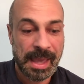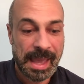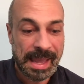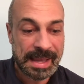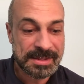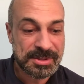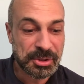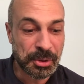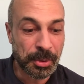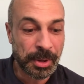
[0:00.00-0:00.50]

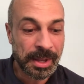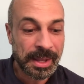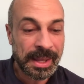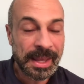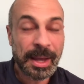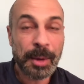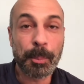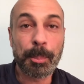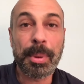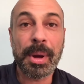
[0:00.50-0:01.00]
And so,
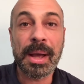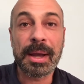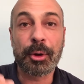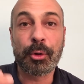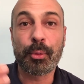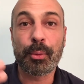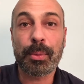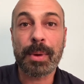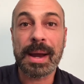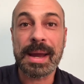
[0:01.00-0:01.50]
but
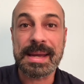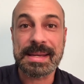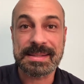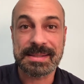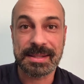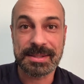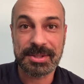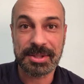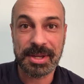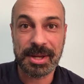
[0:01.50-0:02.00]
grace,
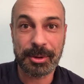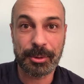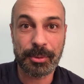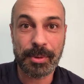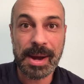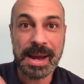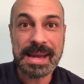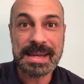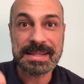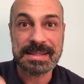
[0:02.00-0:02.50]
let's look at
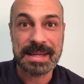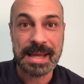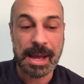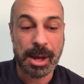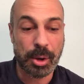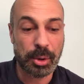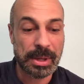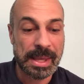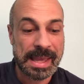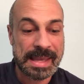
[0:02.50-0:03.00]
grace
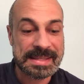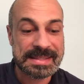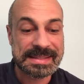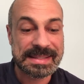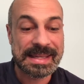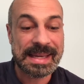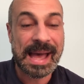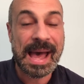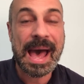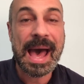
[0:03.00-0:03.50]
now. It's
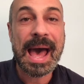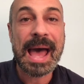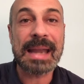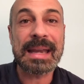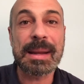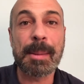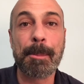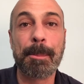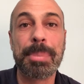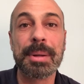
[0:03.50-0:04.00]

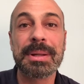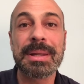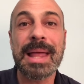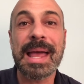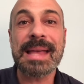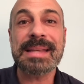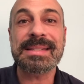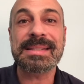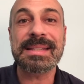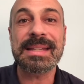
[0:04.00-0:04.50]
God
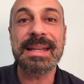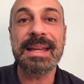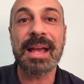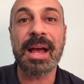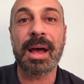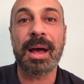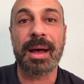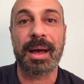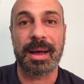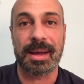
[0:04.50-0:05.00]
blessing
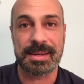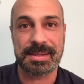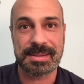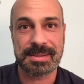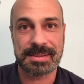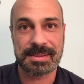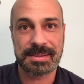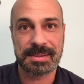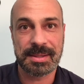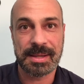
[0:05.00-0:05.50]

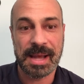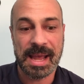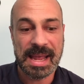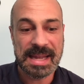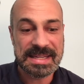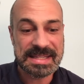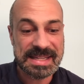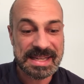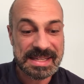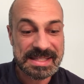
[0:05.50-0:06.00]
us
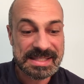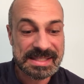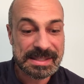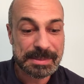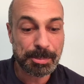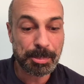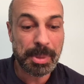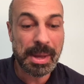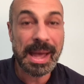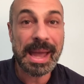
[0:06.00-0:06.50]

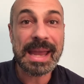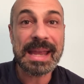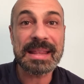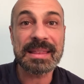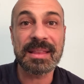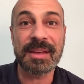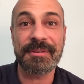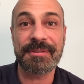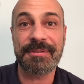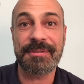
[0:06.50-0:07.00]

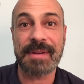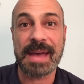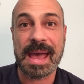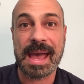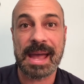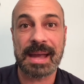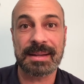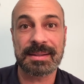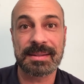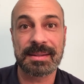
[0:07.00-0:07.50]
despite the
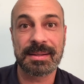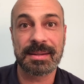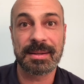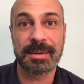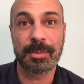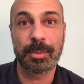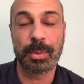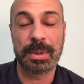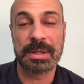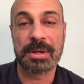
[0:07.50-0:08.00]
fact
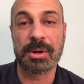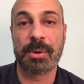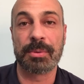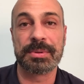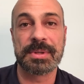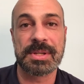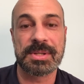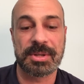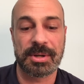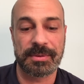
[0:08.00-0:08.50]
we don't
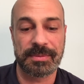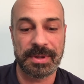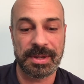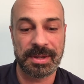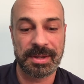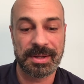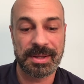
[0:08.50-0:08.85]
deserve it.